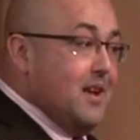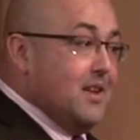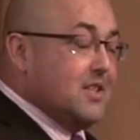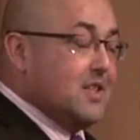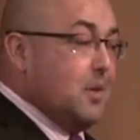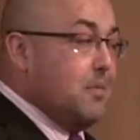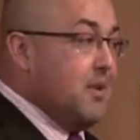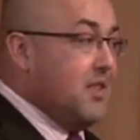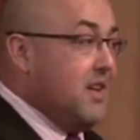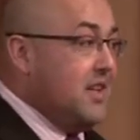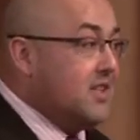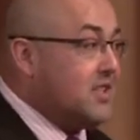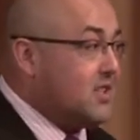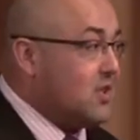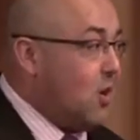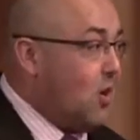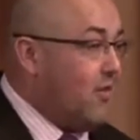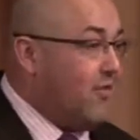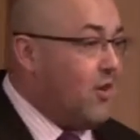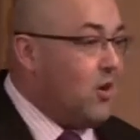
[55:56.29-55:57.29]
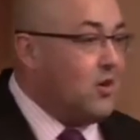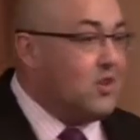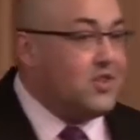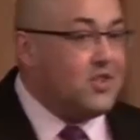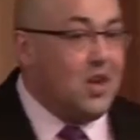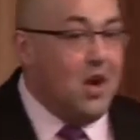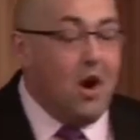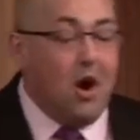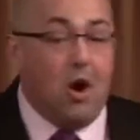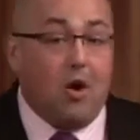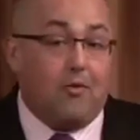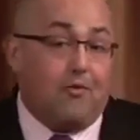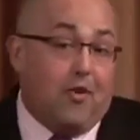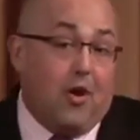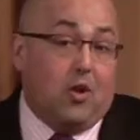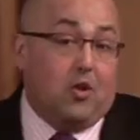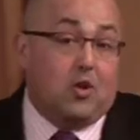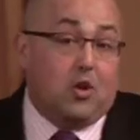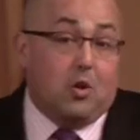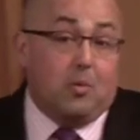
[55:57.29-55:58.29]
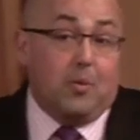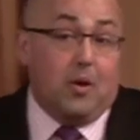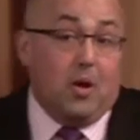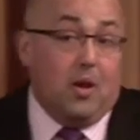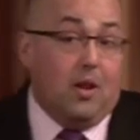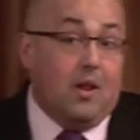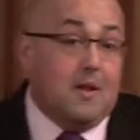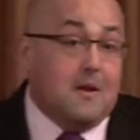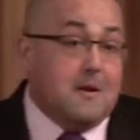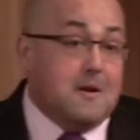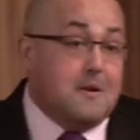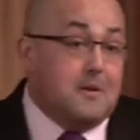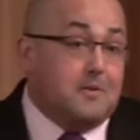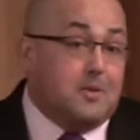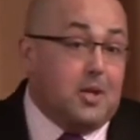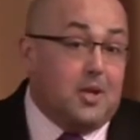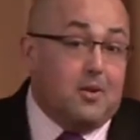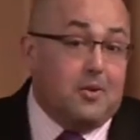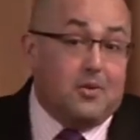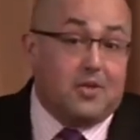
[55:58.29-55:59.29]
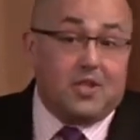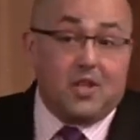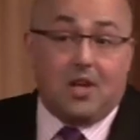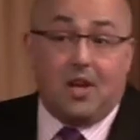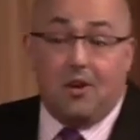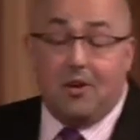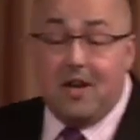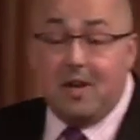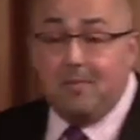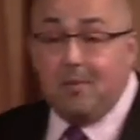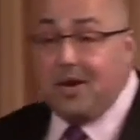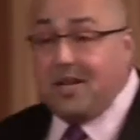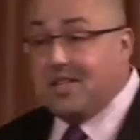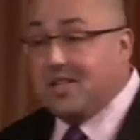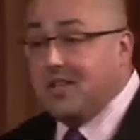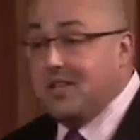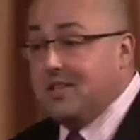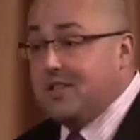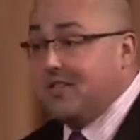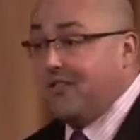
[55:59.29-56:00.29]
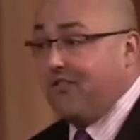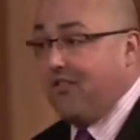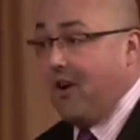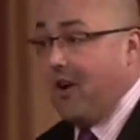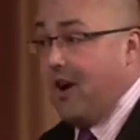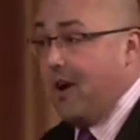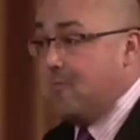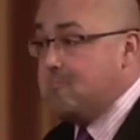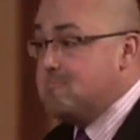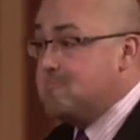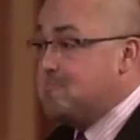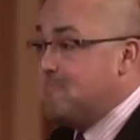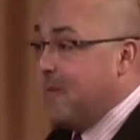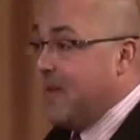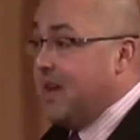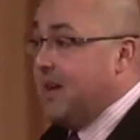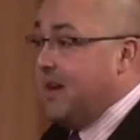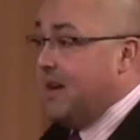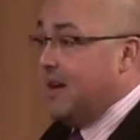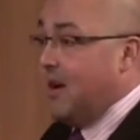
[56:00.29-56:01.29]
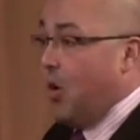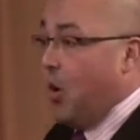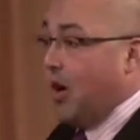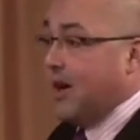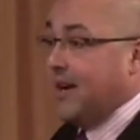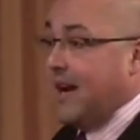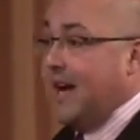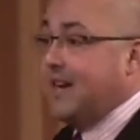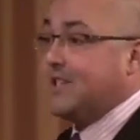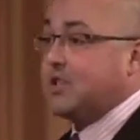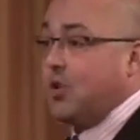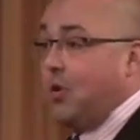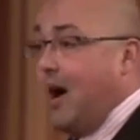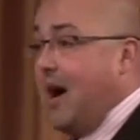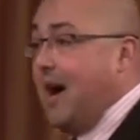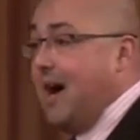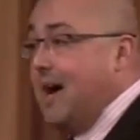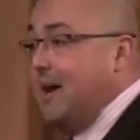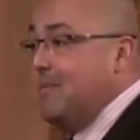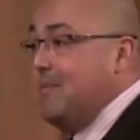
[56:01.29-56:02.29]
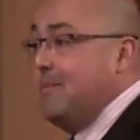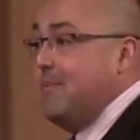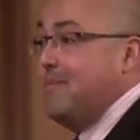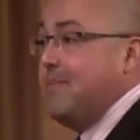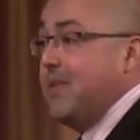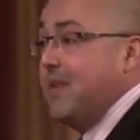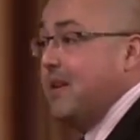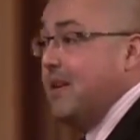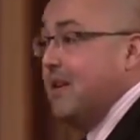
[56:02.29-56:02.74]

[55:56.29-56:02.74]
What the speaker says: Some of these servers are vulnerable to security breaches from organized crime